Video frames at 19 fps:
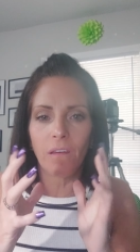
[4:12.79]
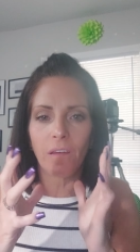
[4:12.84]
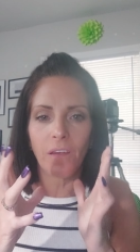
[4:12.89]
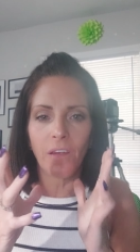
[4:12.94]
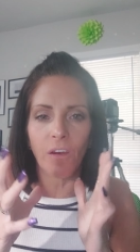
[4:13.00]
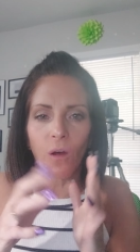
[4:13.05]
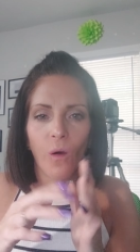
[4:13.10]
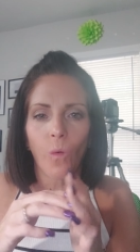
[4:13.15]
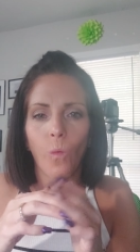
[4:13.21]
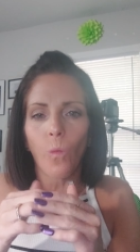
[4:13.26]

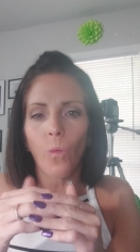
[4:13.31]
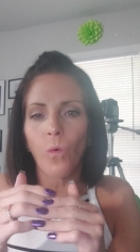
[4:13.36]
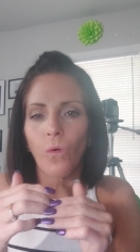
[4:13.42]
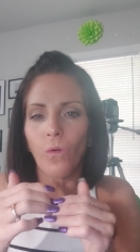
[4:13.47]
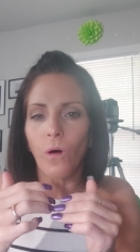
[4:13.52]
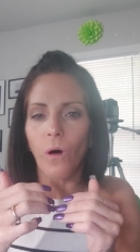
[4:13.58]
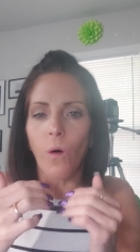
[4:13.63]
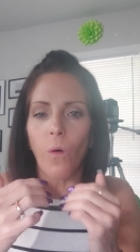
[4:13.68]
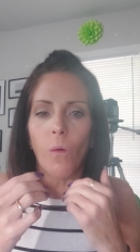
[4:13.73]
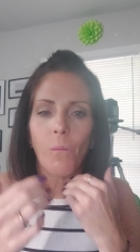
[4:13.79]
you know,
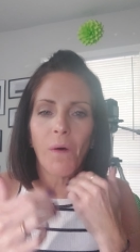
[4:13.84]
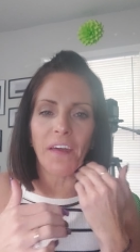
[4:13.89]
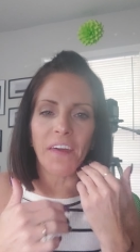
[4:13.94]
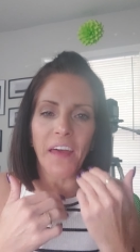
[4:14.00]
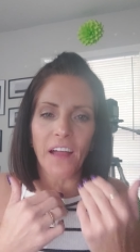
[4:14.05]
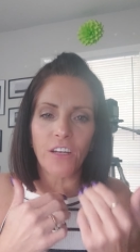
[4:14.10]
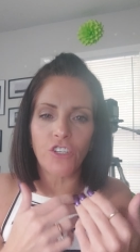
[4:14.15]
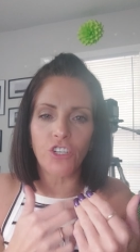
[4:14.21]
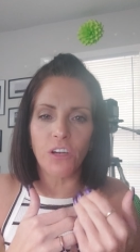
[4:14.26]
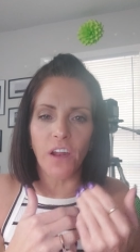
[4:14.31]
oh, am I
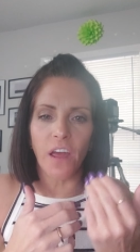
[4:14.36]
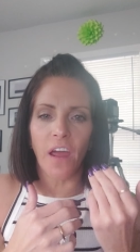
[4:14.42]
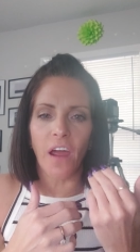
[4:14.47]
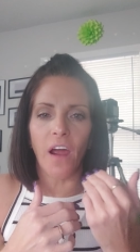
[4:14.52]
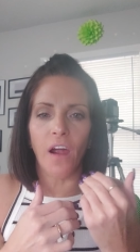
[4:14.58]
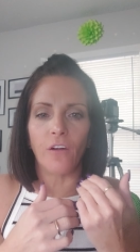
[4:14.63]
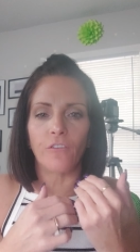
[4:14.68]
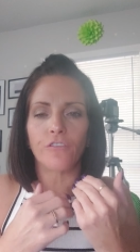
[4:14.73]
catching air?